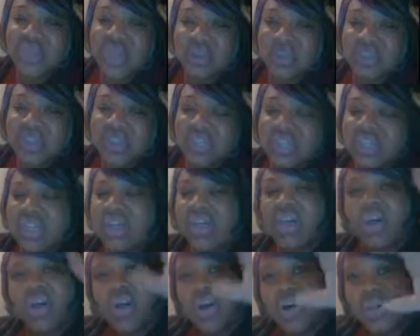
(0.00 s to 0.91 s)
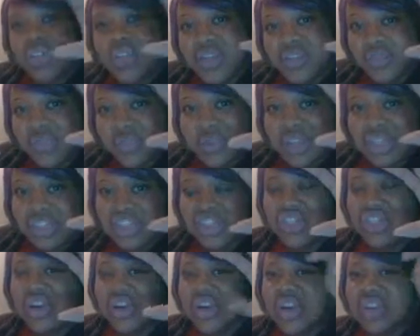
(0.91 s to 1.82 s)
When I'm looking on the
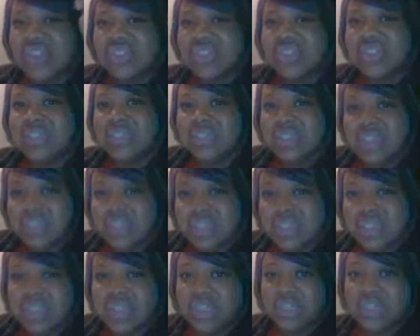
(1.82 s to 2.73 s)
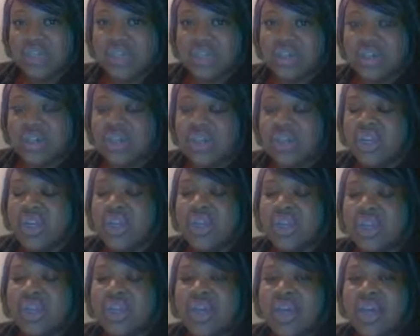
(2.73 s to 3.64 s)
information cards and seeing the year
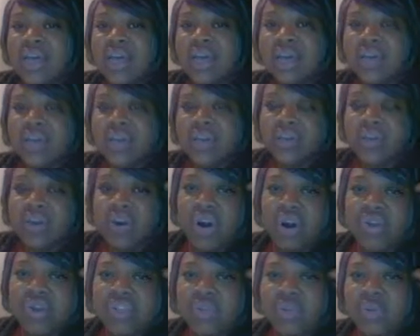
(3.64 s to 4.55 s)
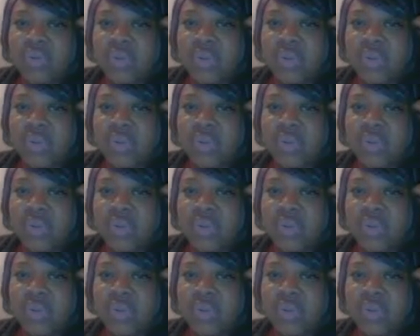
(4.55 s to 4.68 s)
that, artists were